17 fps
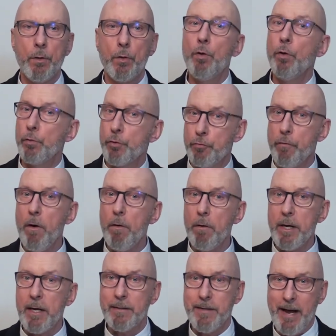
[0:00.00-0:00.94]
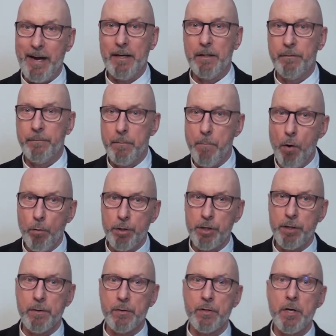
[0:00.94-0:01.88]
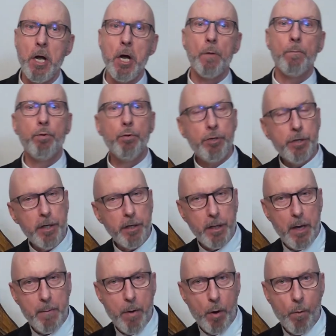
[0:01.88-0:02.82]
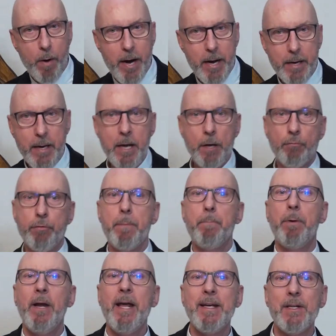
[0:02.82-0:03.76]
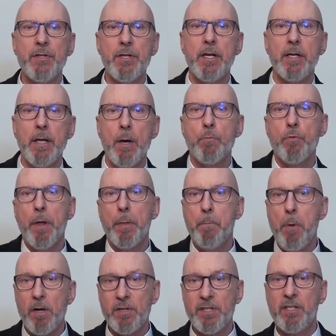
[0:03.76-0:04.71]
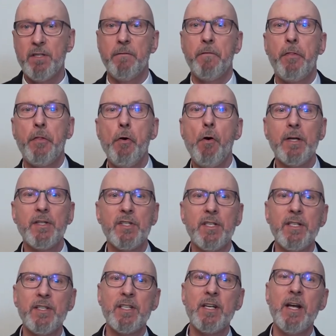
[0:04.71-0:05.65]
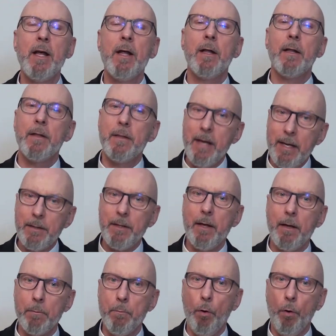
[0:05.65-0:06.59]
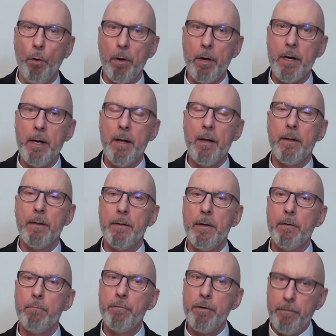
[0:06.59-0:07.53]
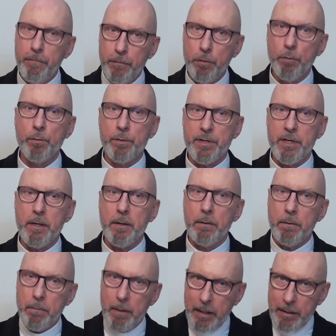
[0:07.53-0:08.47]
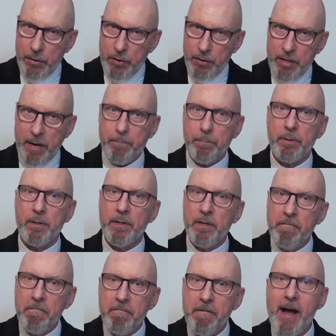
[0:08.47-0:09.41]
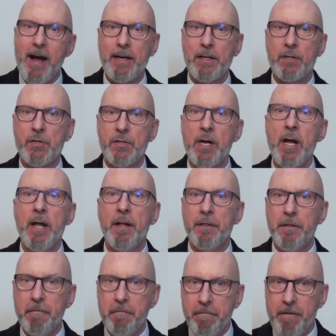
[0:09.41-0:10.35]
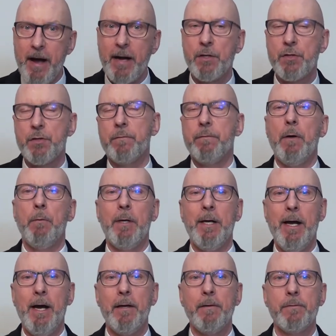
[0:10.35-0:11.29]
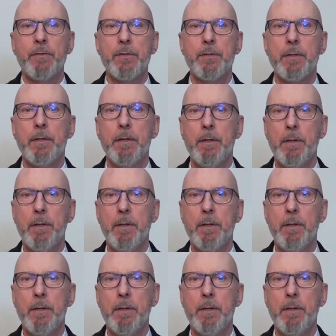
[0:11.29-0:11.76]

Controlling negative emotions, pushing them away, replacing them with positive thoughts is nothing more than refusing to accept the facts of our lives.